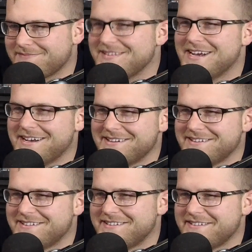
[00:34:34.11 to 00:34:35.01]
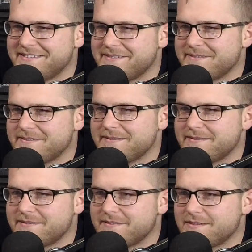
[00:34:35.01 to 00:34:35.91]
But yeah, she's turning
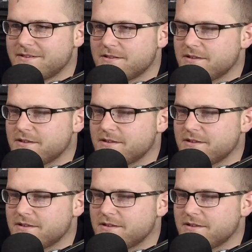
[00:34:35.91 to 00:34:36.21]
fifty. She